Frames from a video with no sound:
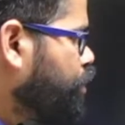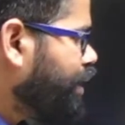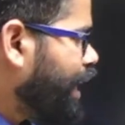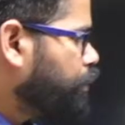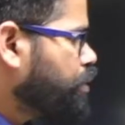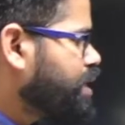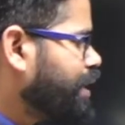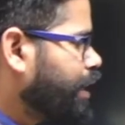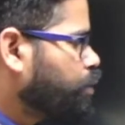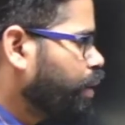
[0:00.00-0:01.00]
have to see
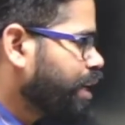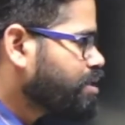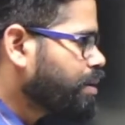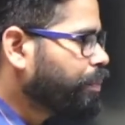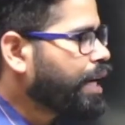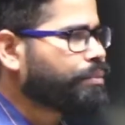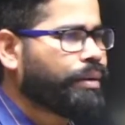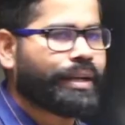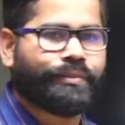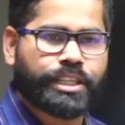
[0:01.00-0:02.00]
that what is the minimum
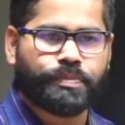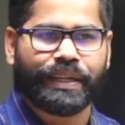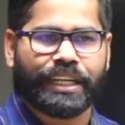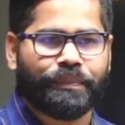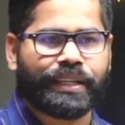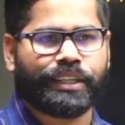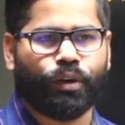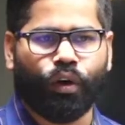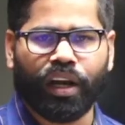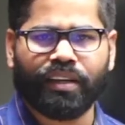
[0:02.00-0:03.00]
investment limit and
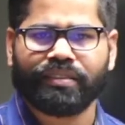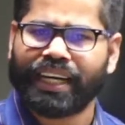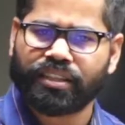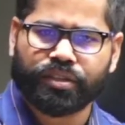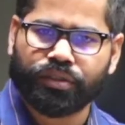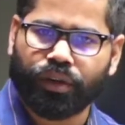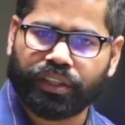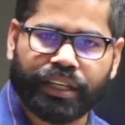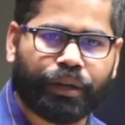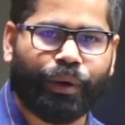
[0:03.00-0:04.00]
all, that's not
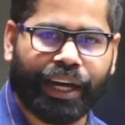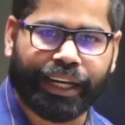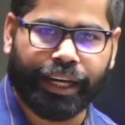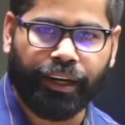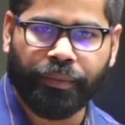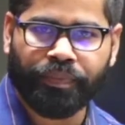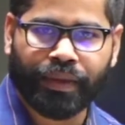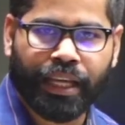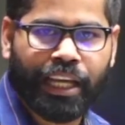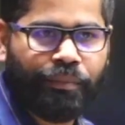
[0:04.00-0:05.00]
required here.
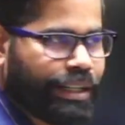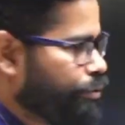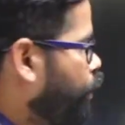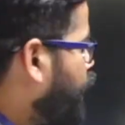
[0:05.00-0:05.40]
But what